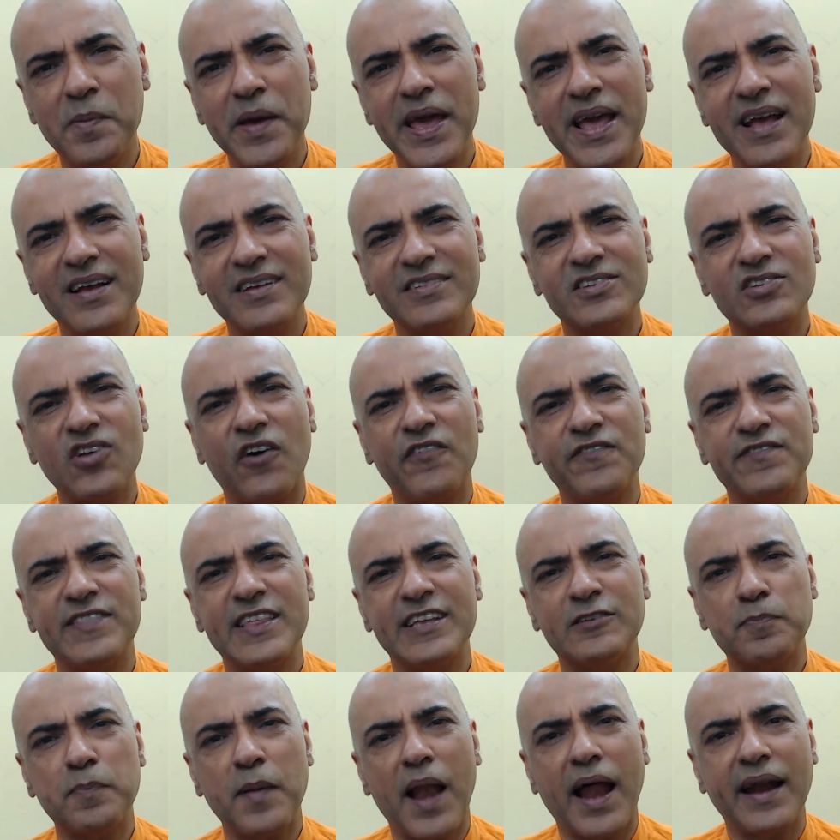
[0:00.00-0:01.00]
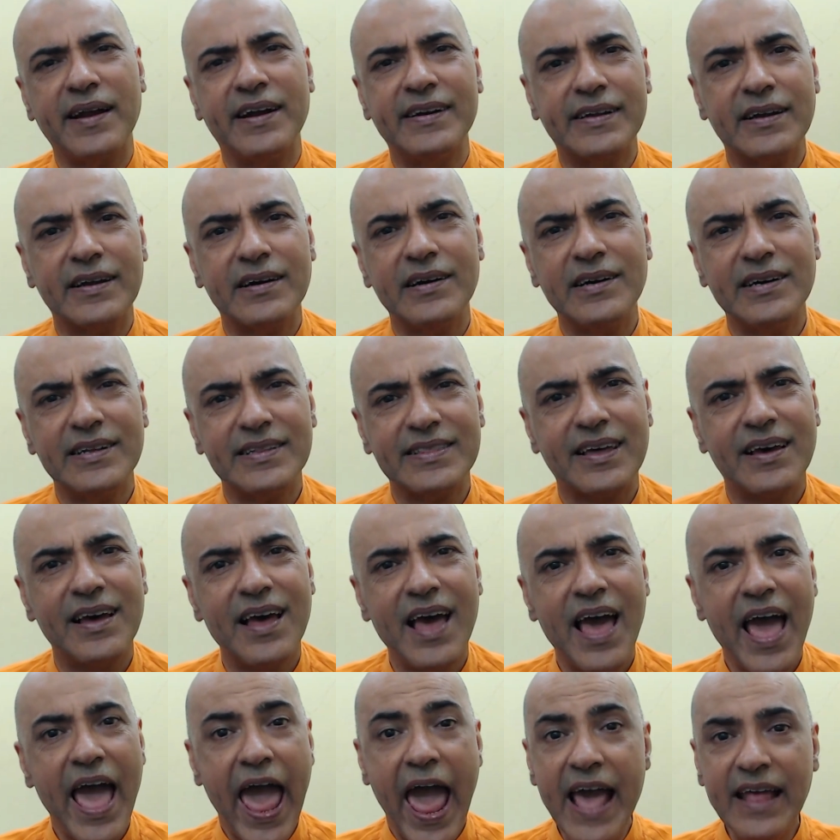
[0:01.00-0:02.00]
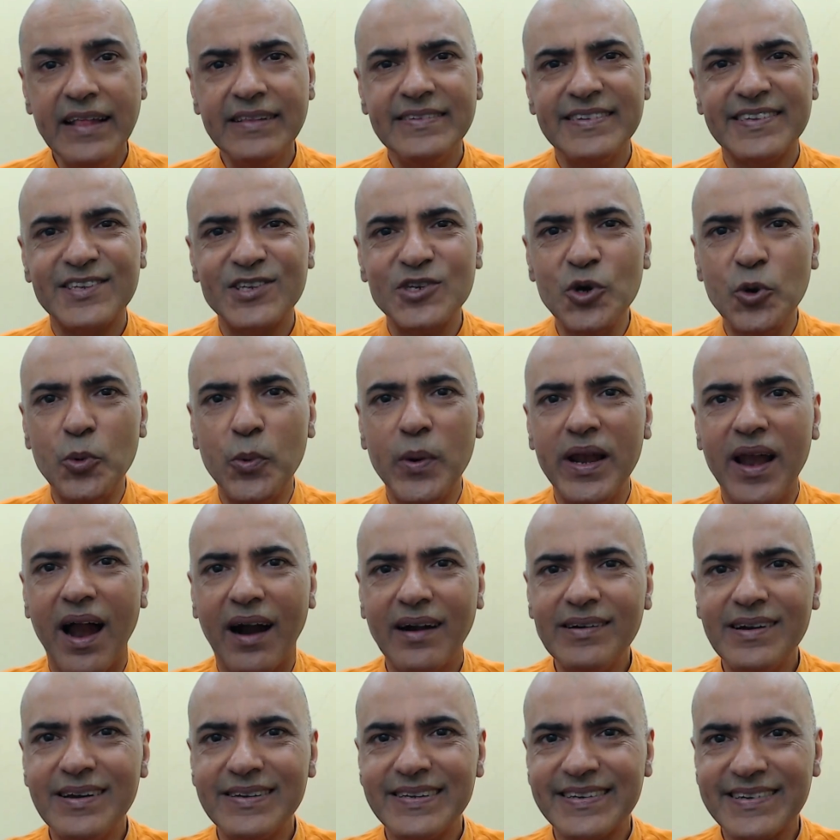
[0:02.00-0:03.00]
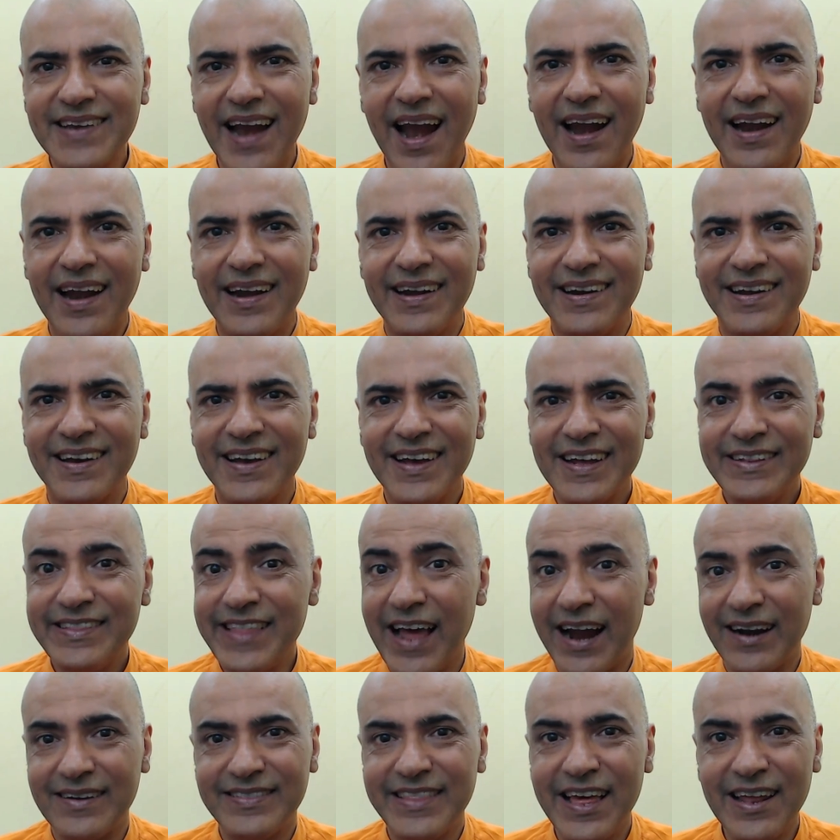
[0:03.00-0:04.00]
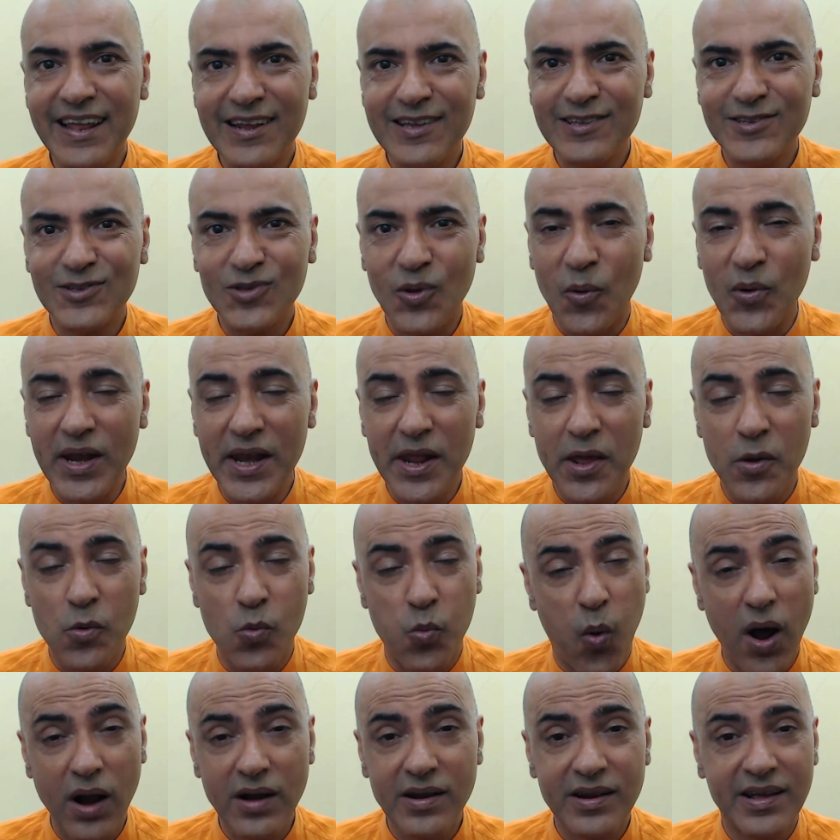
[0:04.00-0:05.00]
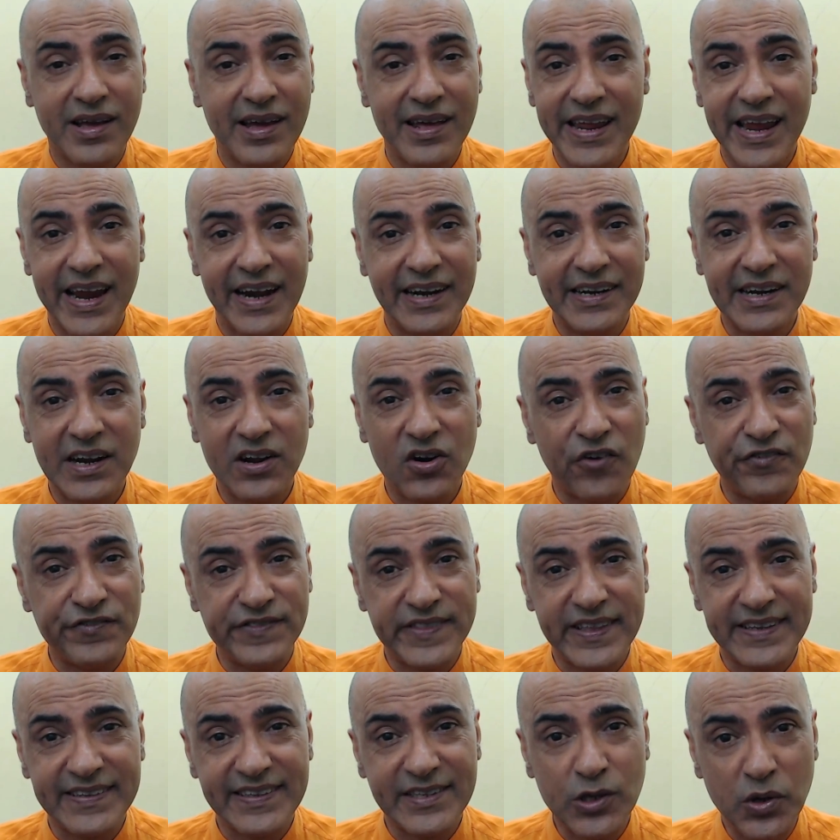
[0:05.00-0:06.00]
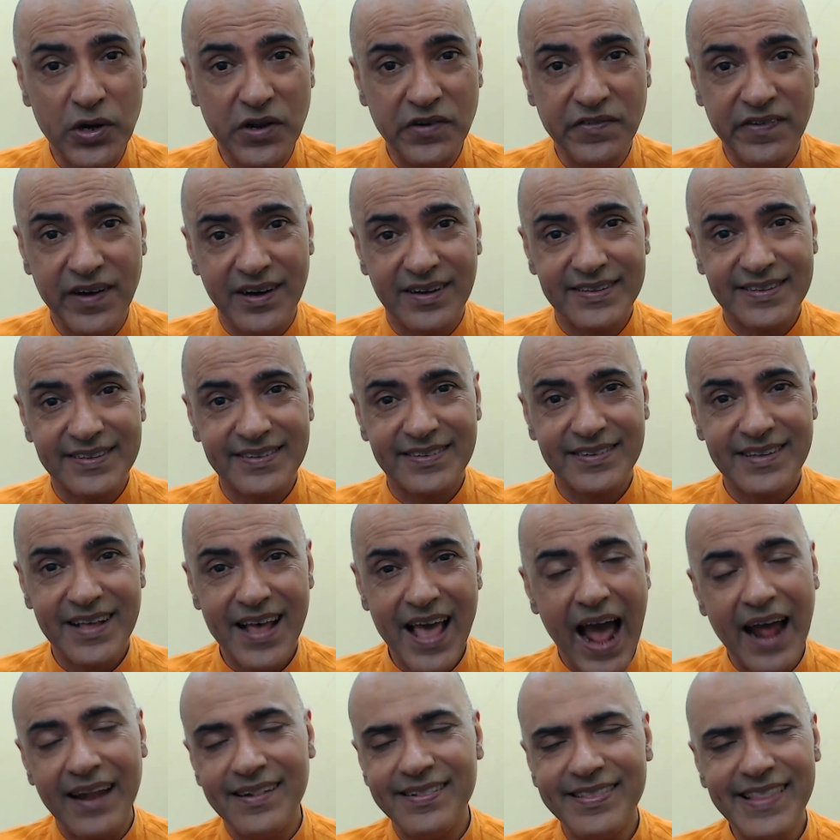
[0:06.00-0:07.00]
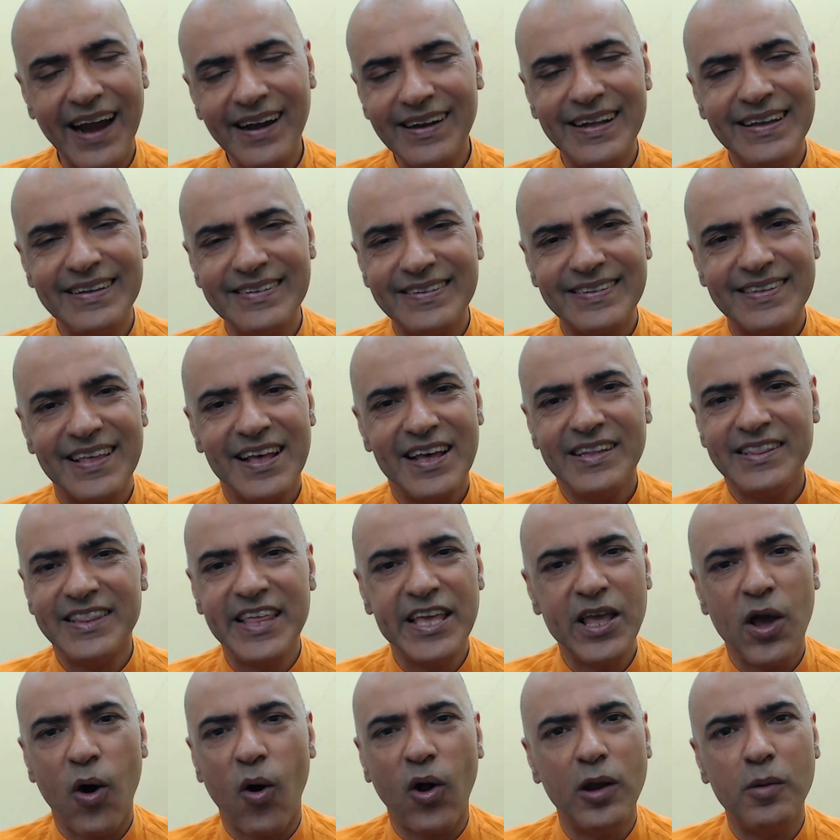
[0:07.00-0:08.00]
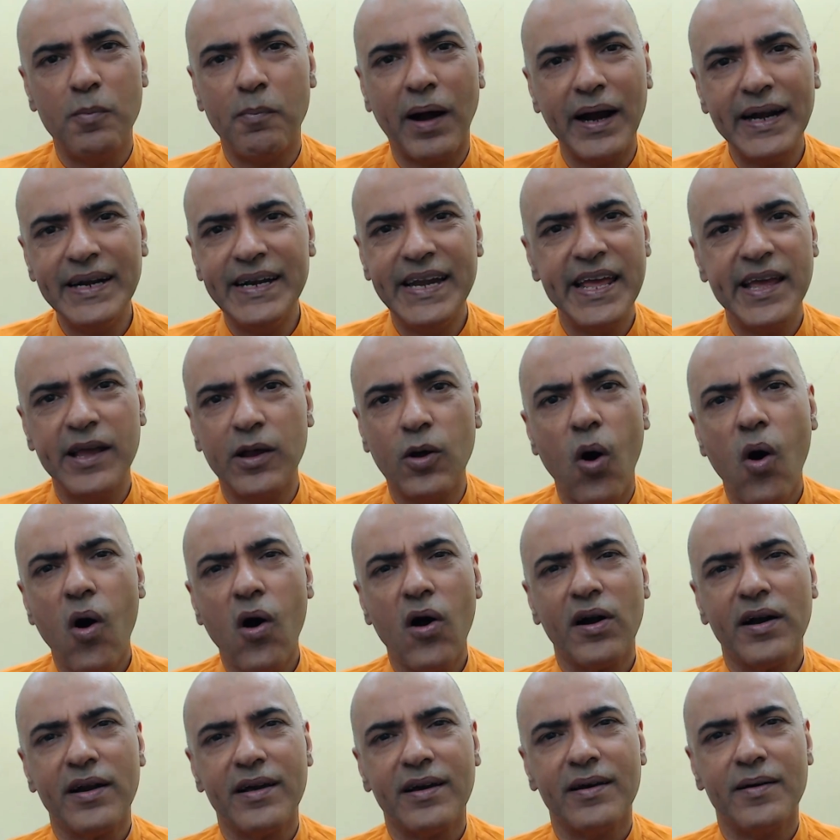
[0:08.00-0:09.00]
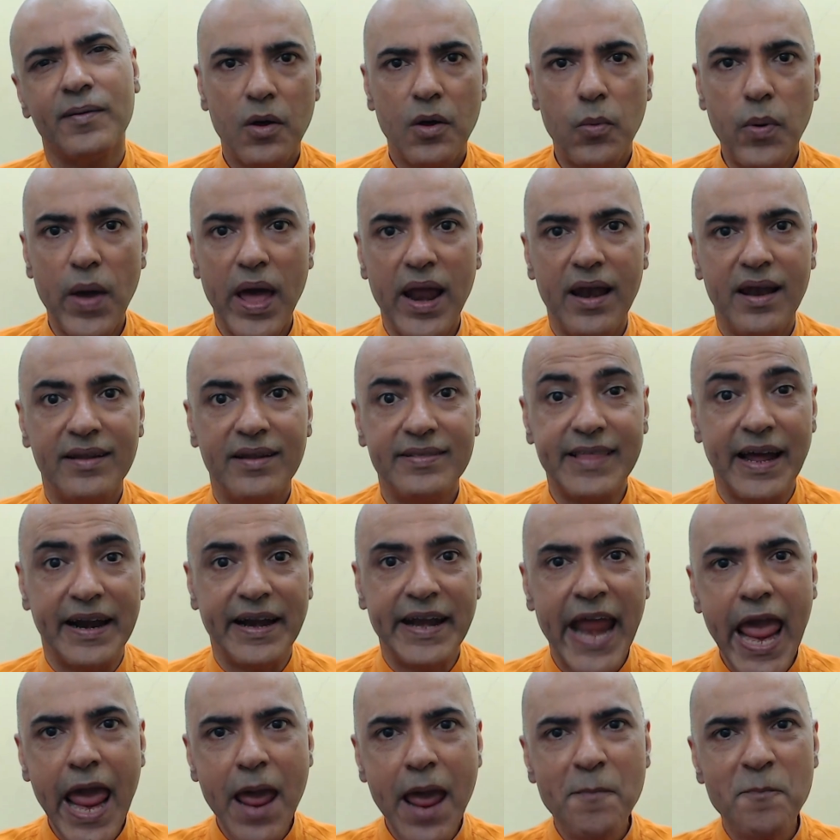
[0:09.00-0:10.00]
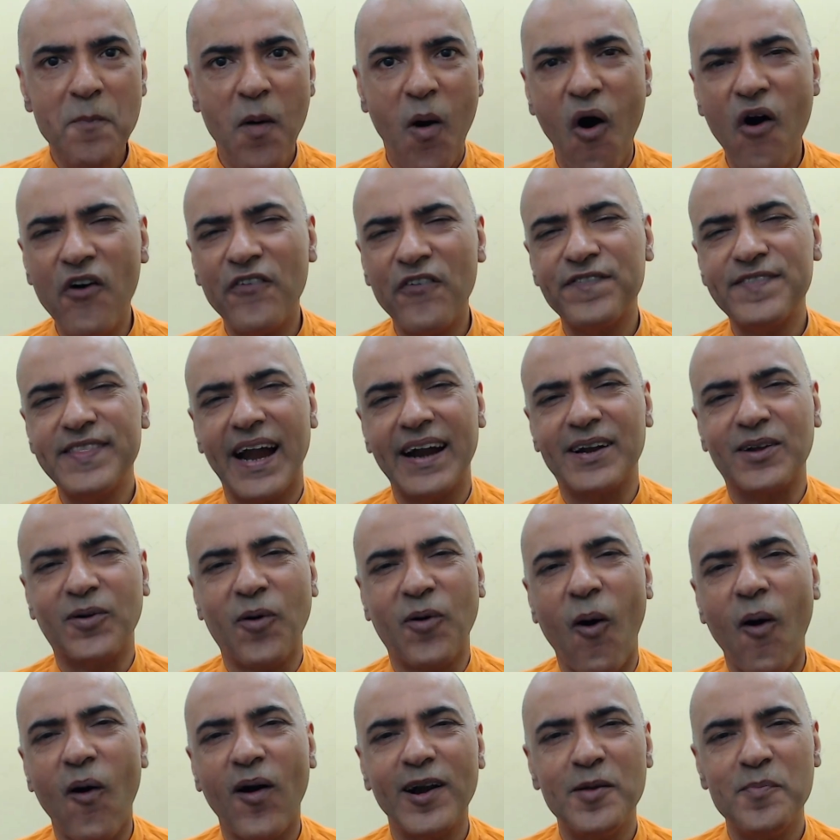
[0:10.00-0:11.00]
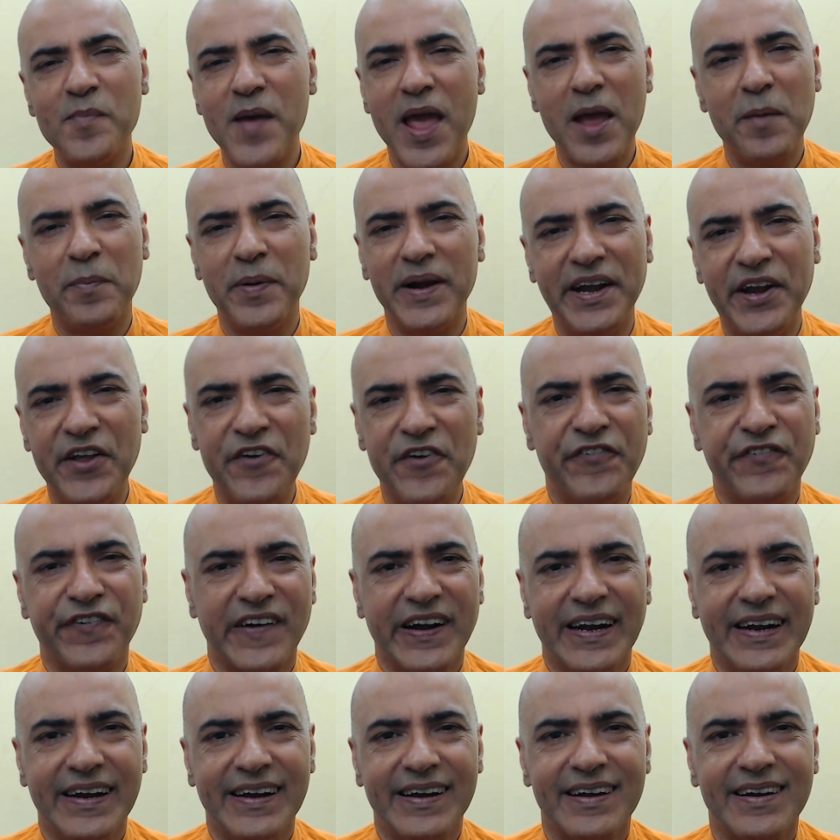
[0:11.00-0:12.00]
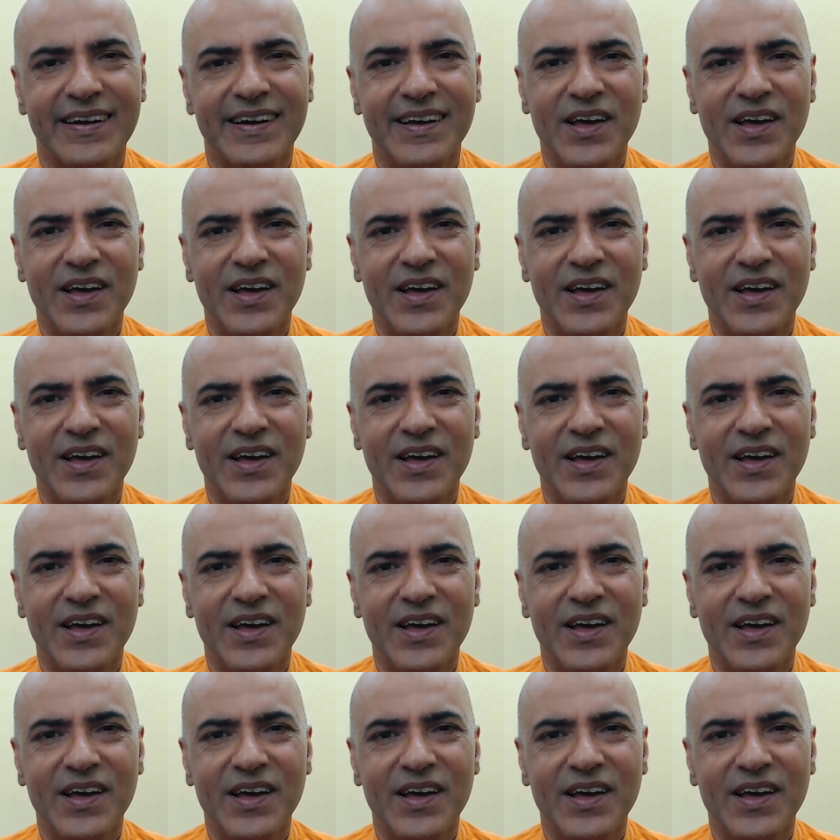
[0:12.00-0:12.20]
beings of this planet Earth. Hence, you will understand that there is only one creator of this universe, and that is the Almighty God. Well, the name of that God may be different.